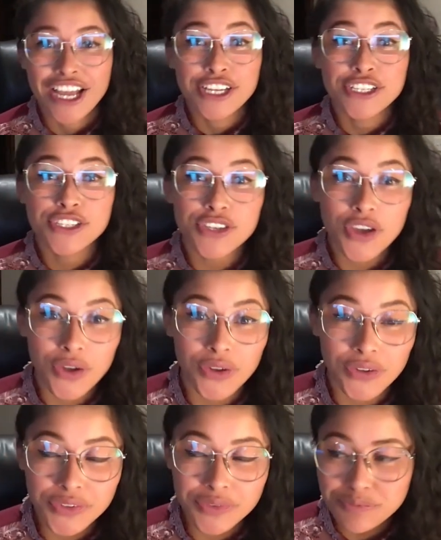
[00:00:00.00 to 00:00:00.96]

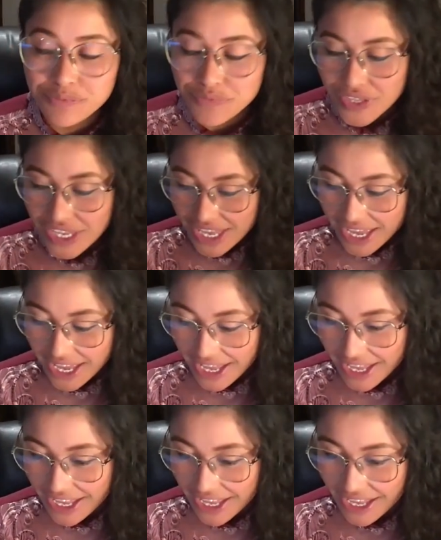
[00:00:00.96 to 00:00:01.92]
So,
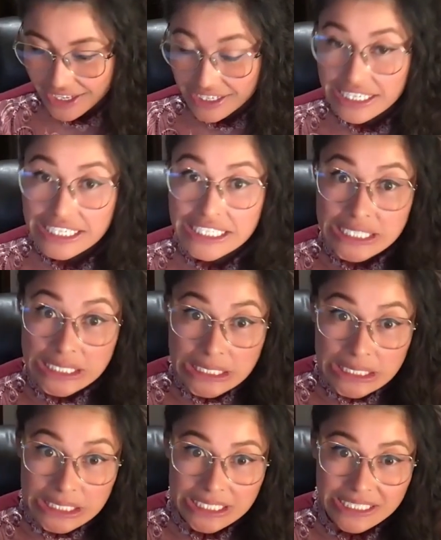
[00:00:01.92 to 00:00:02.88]

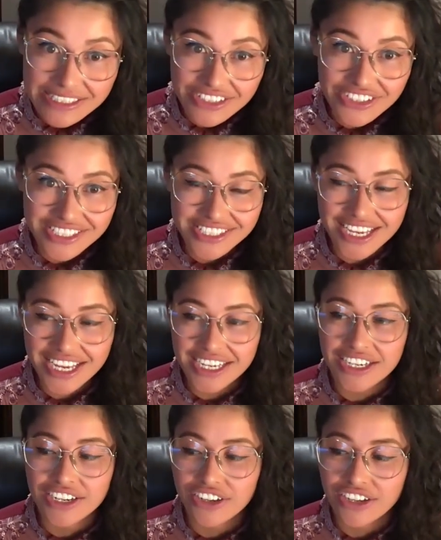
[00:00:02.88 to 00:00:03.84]
there it is
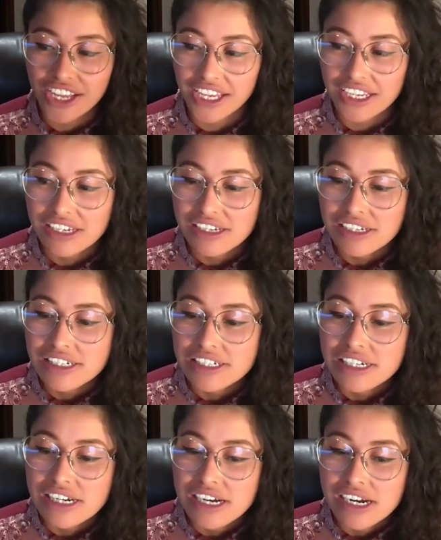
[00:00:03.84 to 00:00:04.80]
again. Okay.
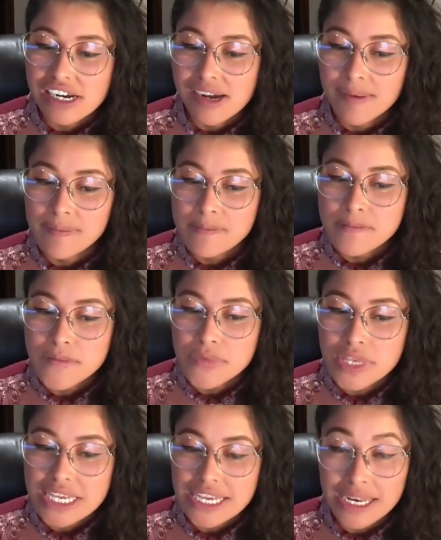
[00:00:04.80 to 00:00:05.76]

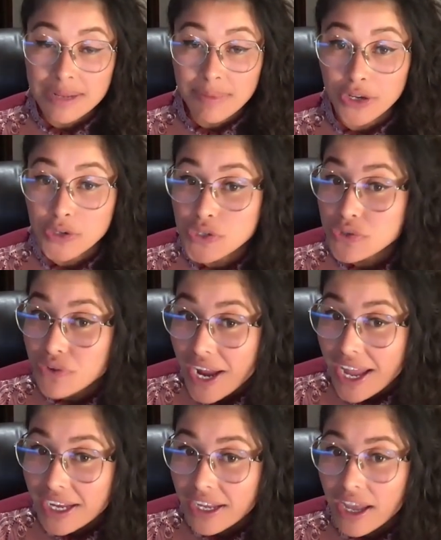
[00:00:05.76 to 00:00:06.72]
Getting back on
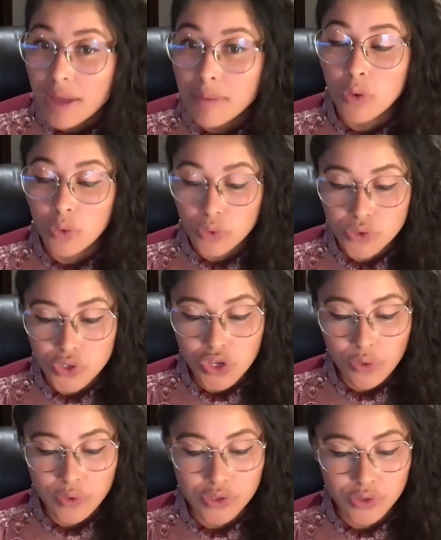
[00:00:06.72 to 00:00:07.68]
track, I'm also
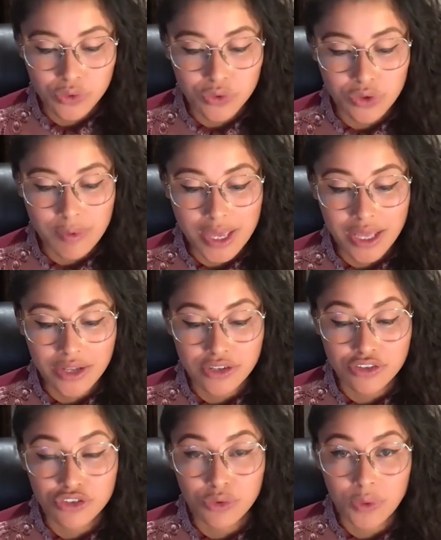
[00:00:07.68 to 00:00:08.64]
going to talk about
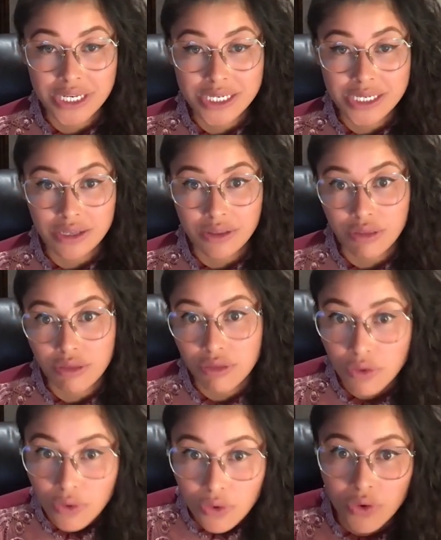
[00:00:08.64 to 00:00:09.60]

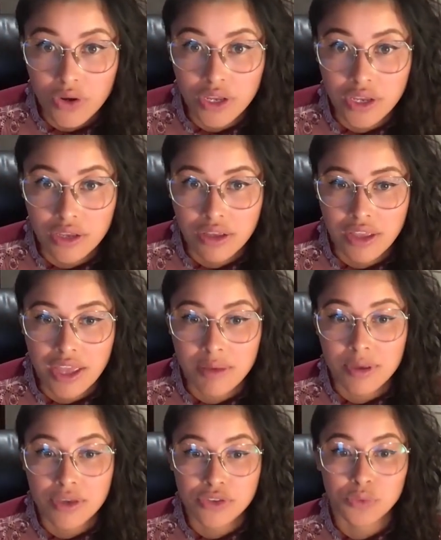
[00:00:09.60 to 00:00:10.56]
2030, okay,
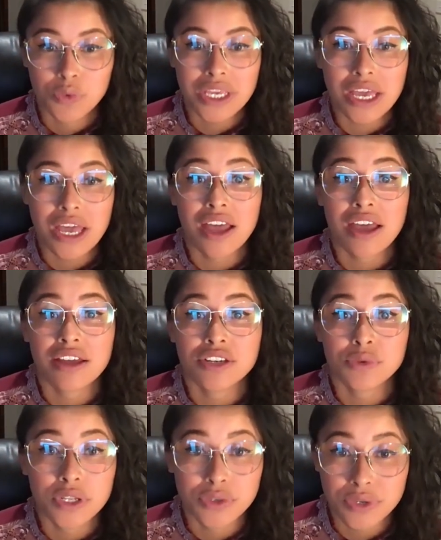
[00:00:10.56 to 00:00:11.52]
because
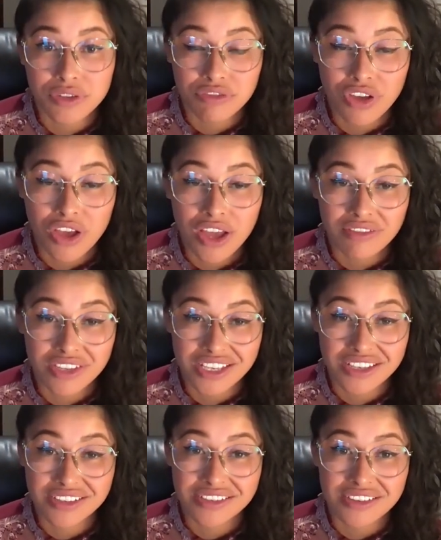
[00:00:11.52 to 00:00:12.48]
2025
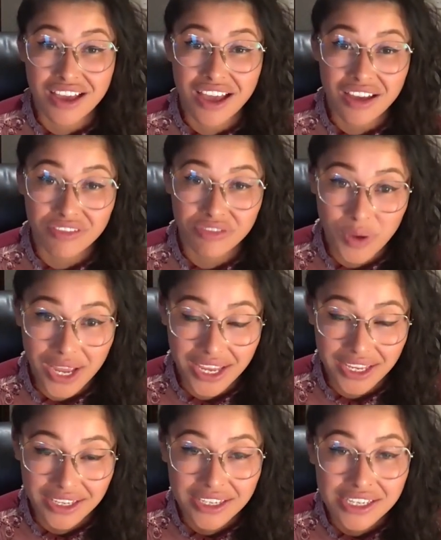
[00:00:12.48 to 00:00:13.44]
is halfway